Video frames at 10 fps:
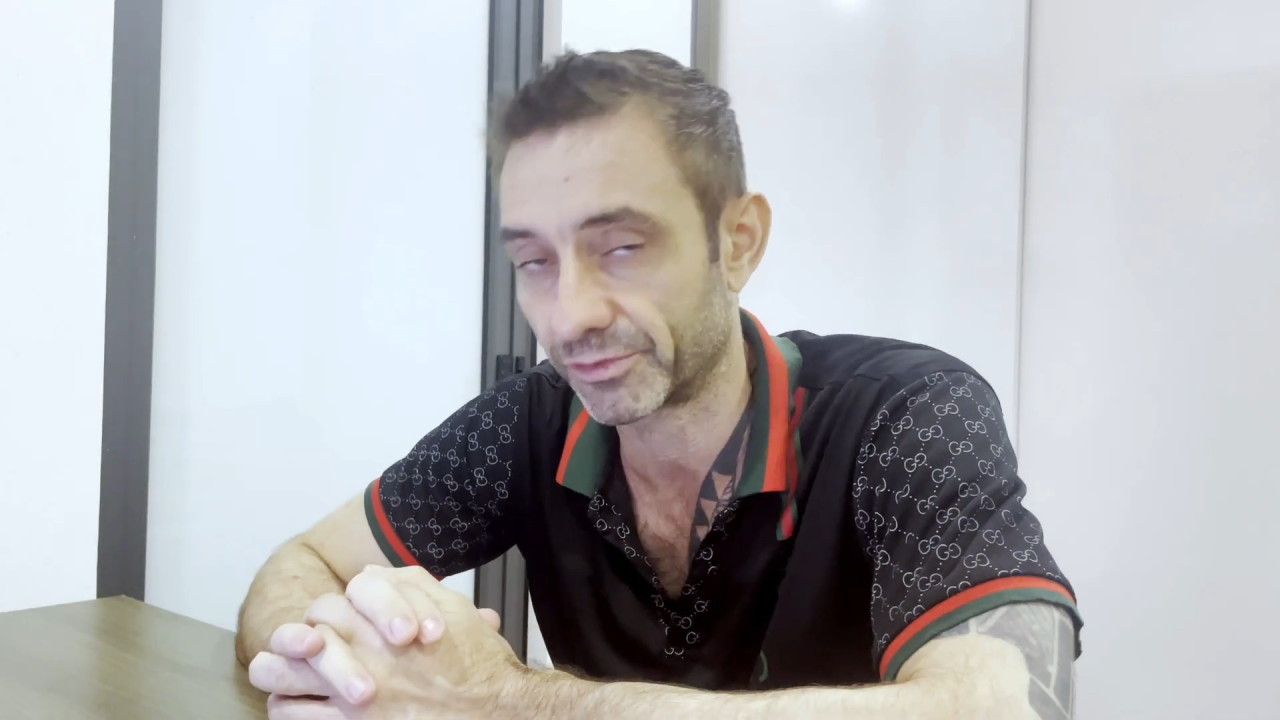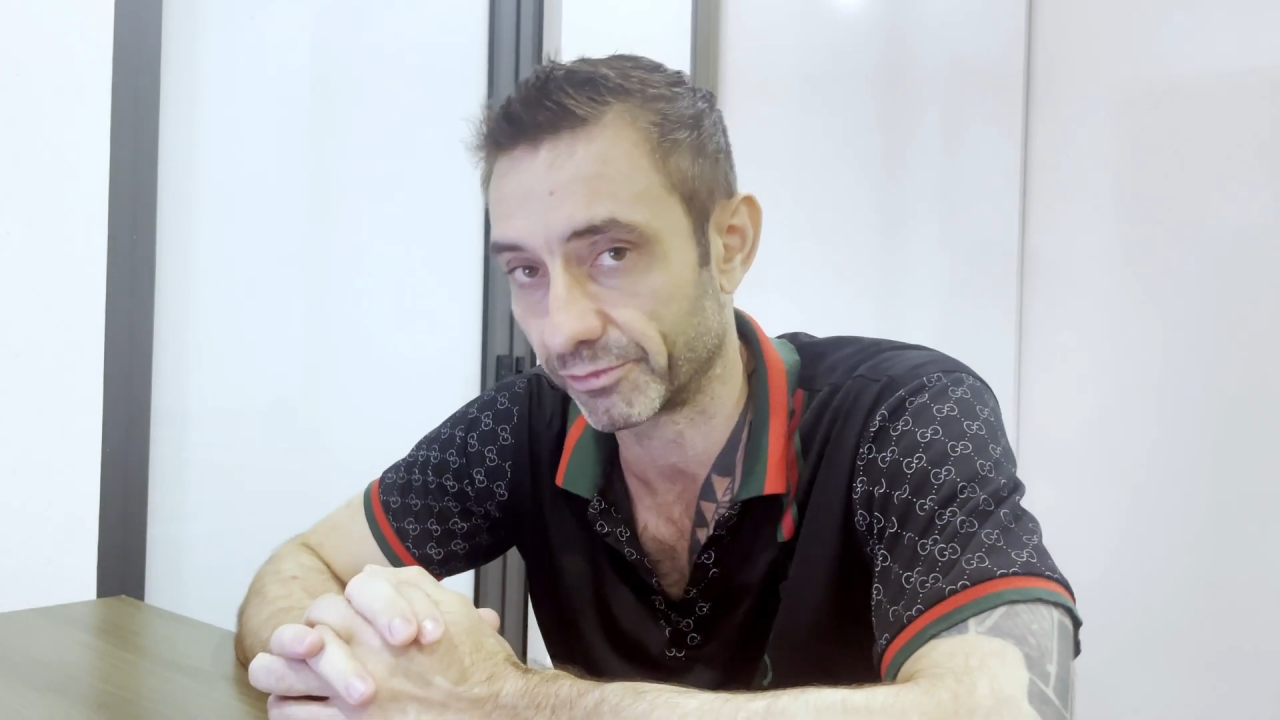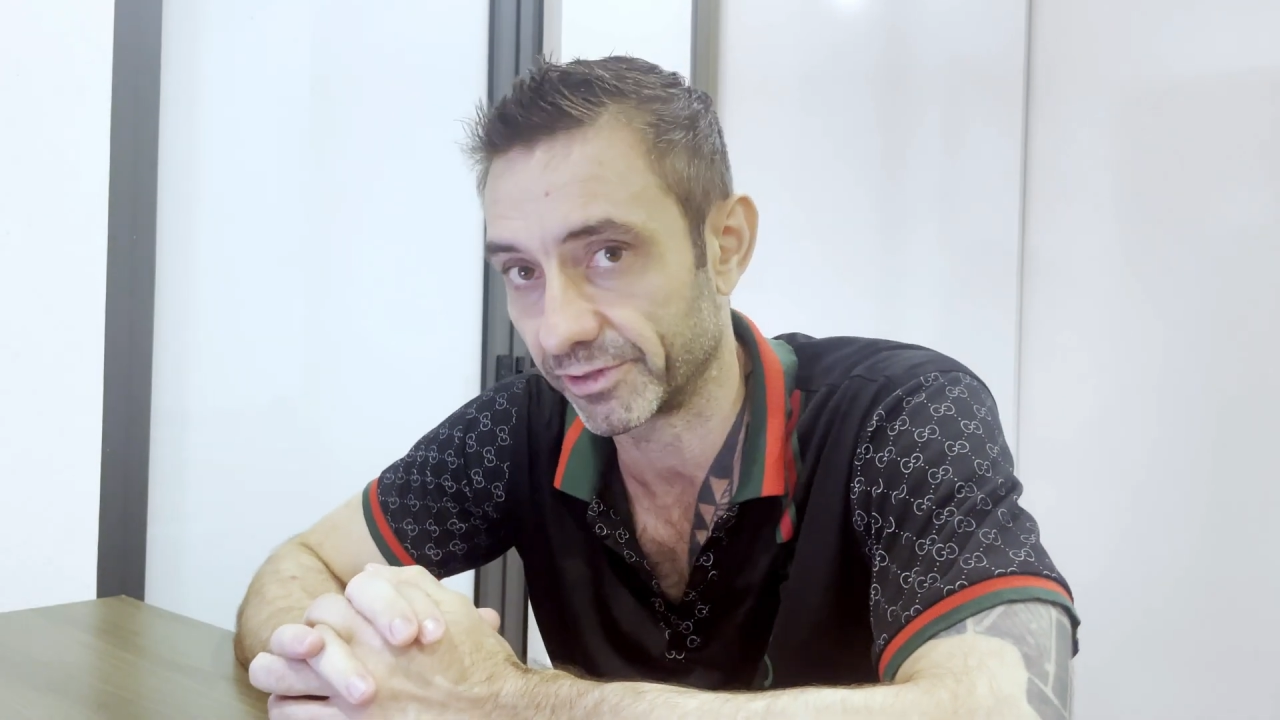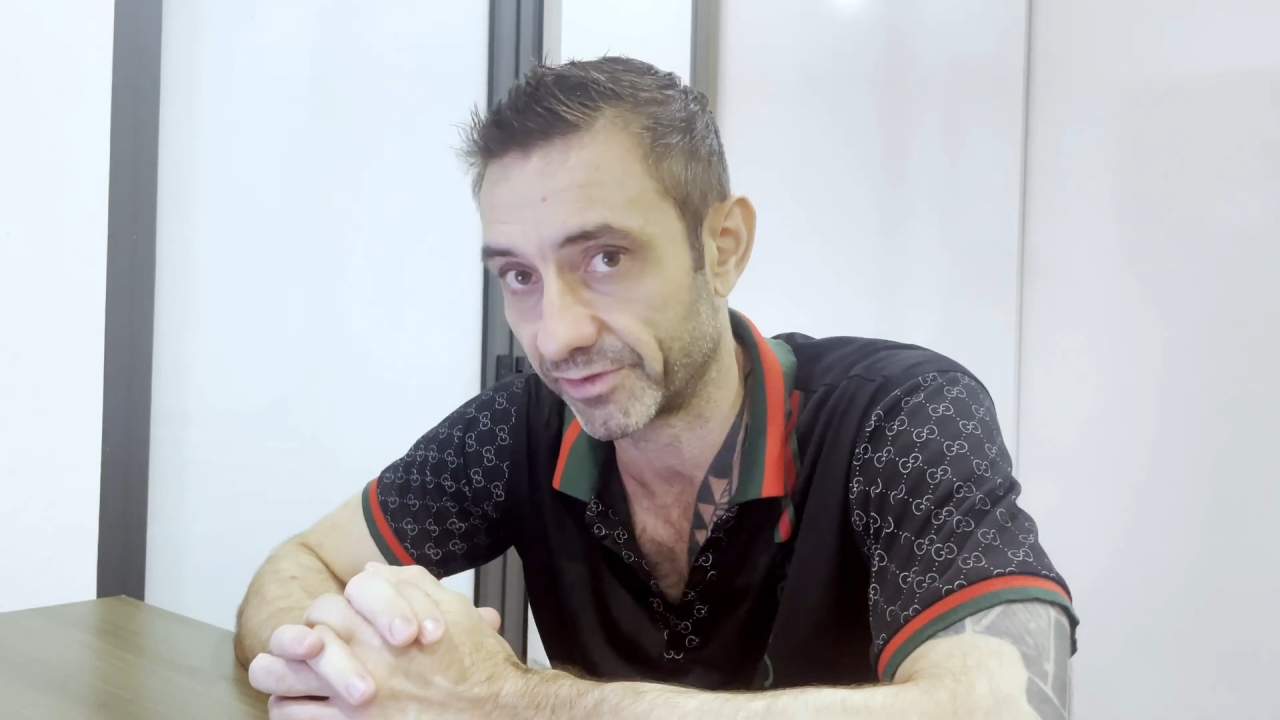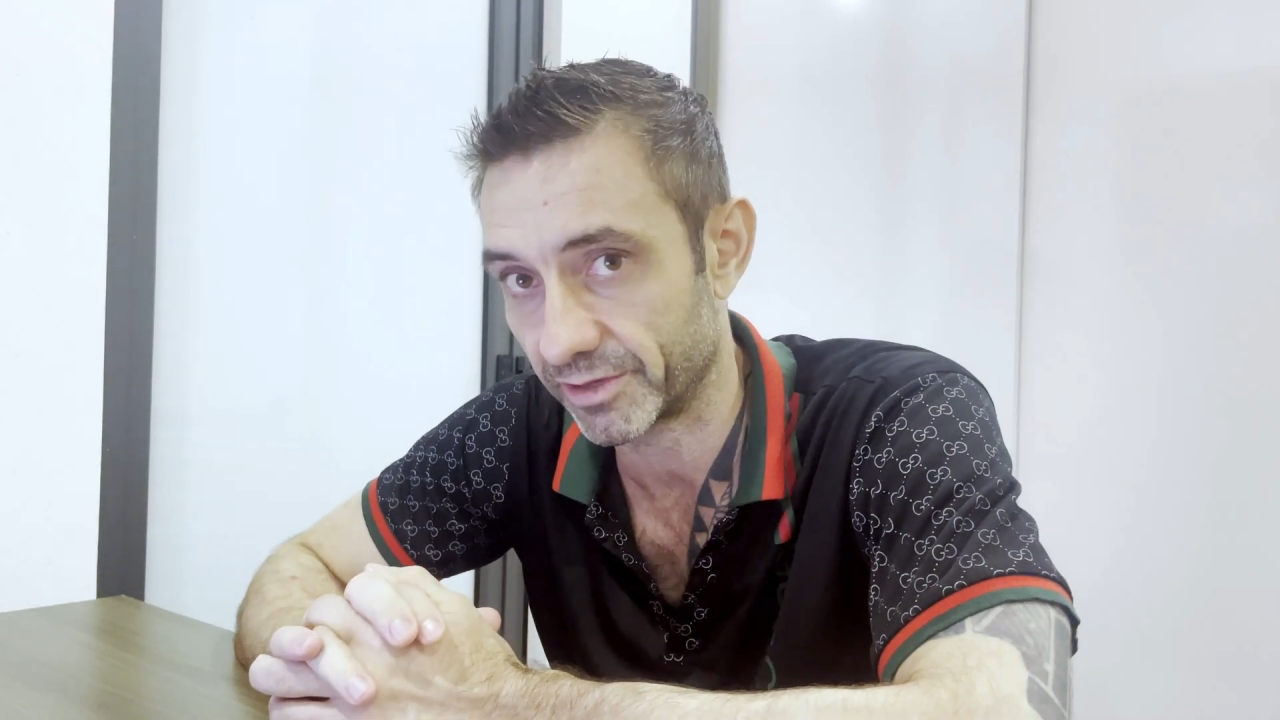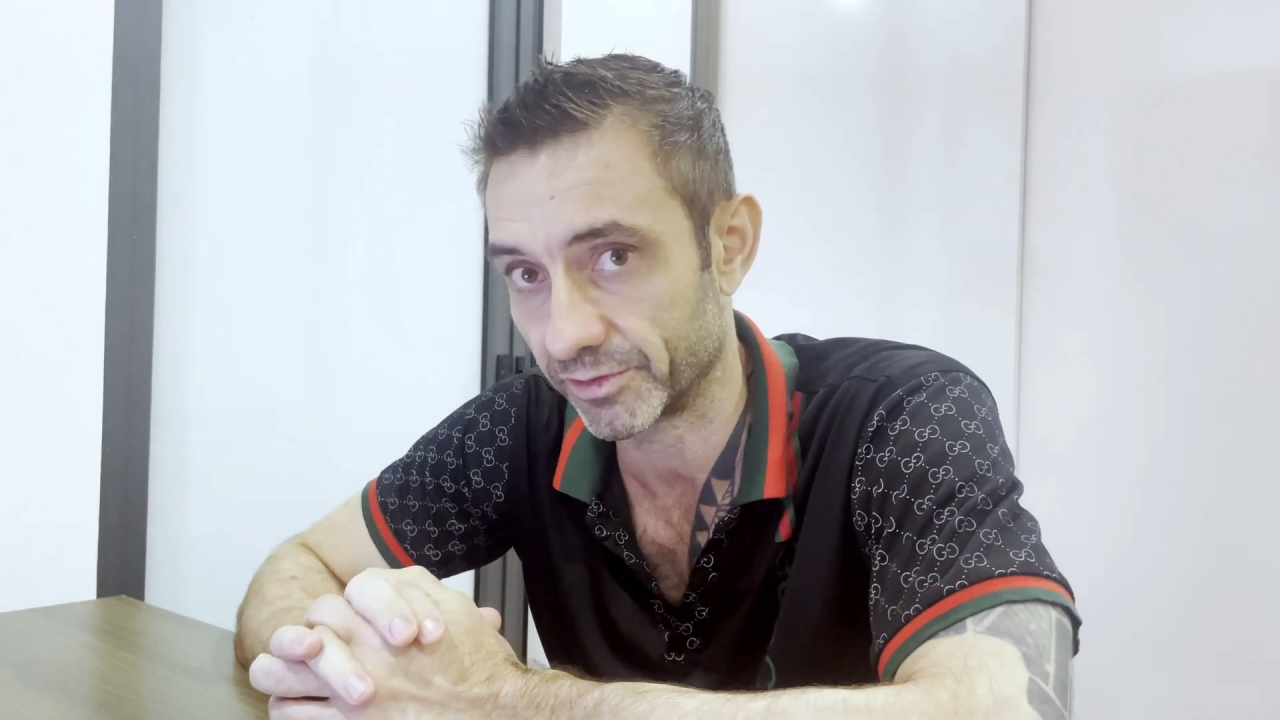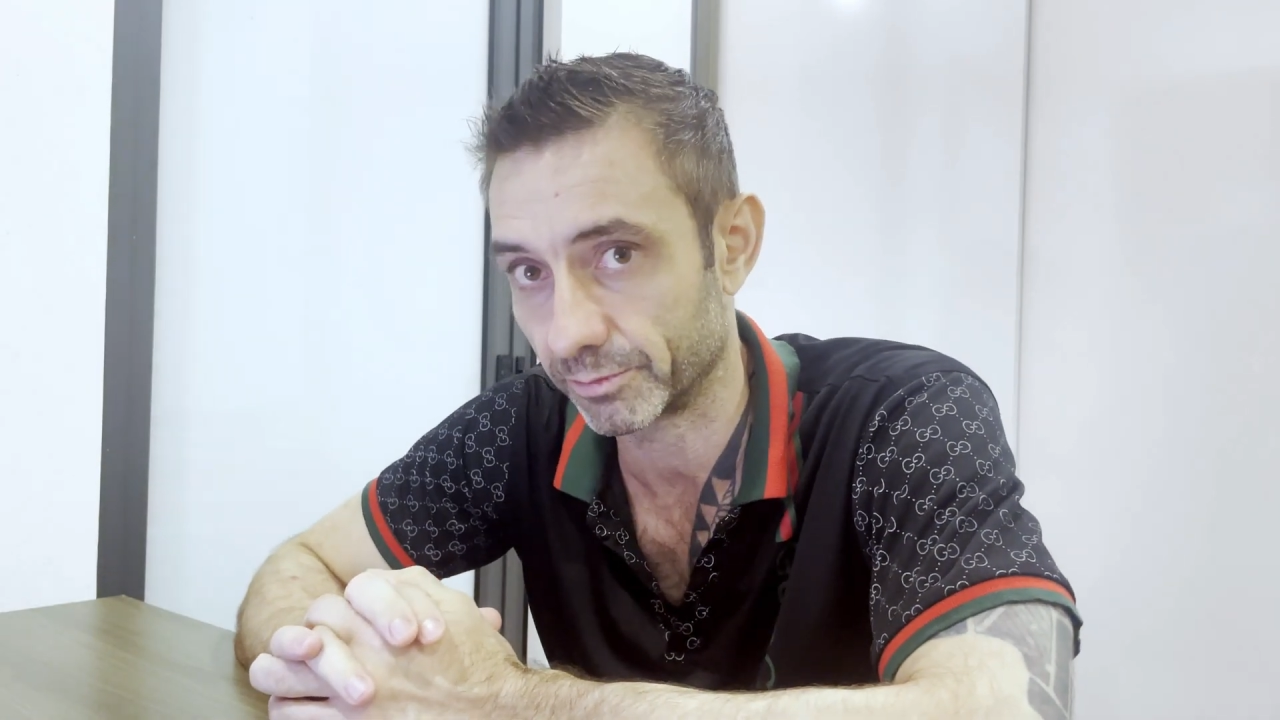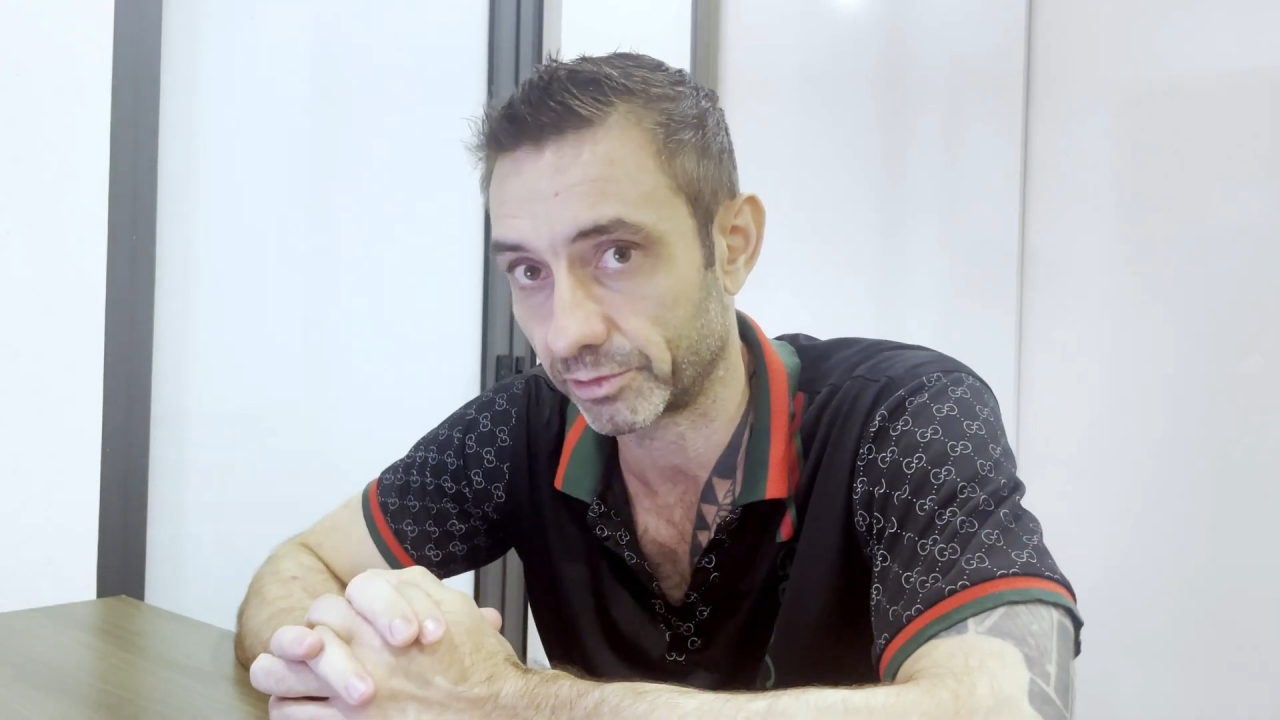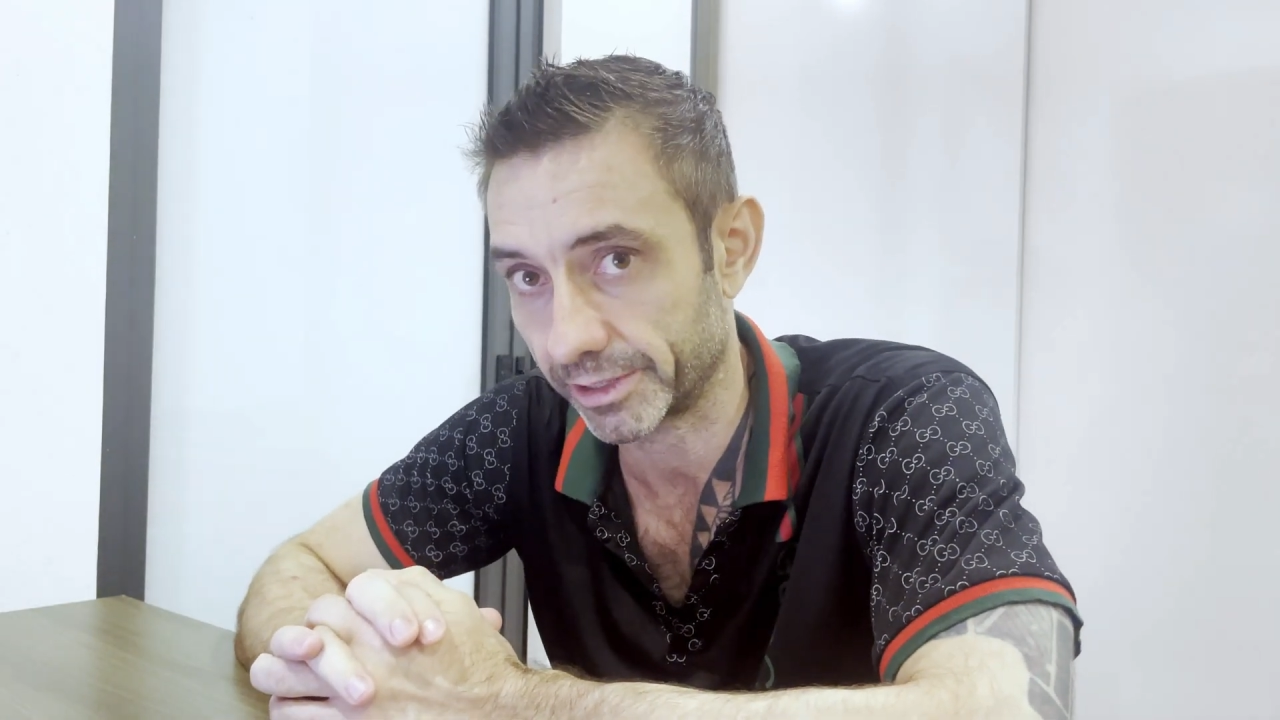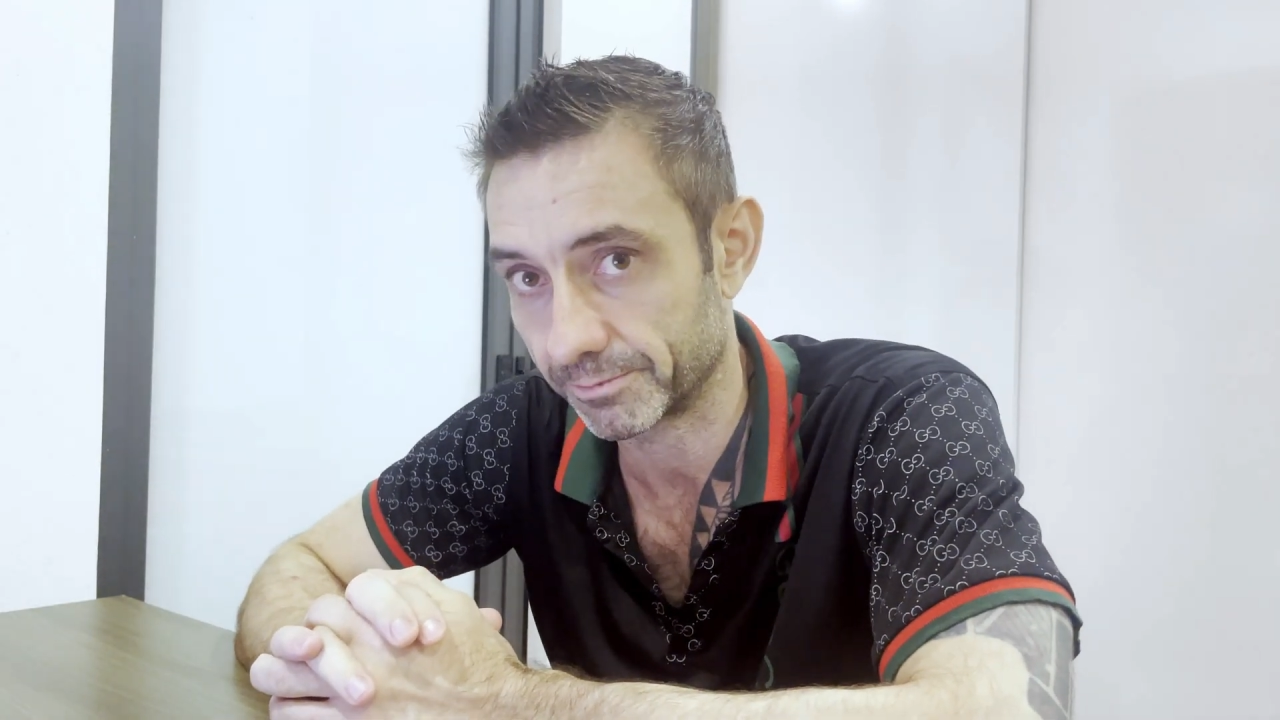3 to 5 year
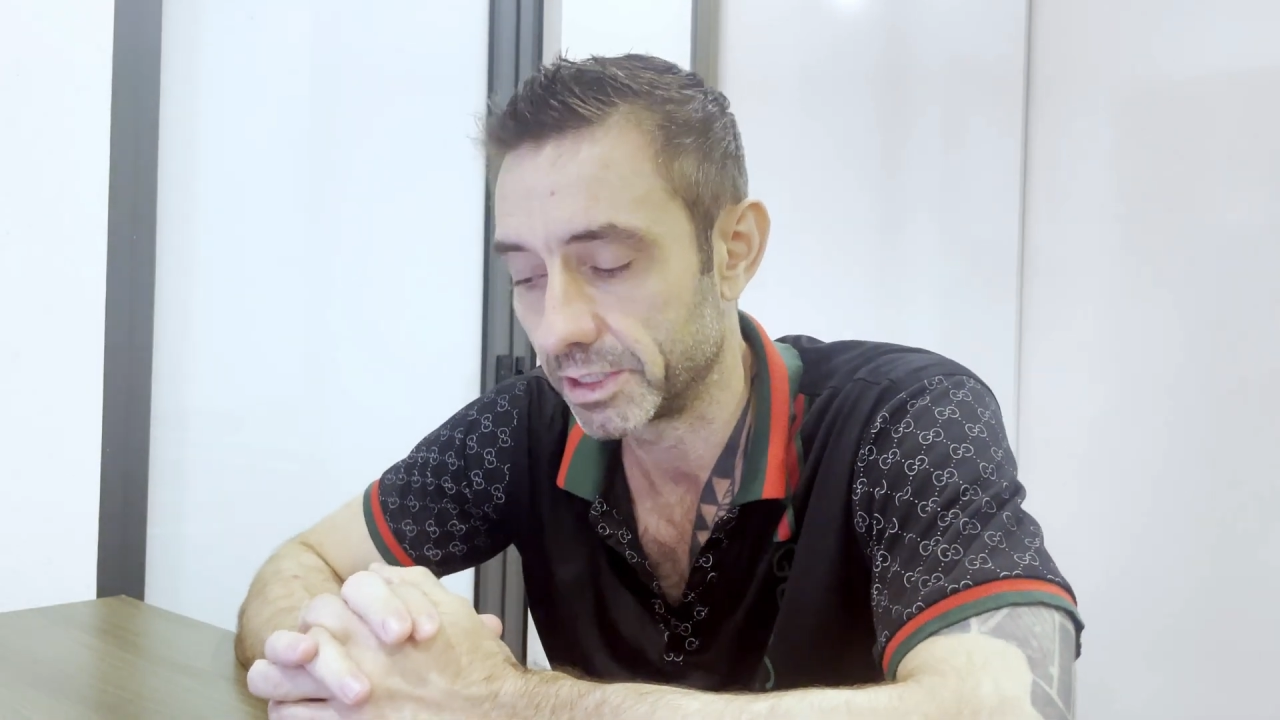plan.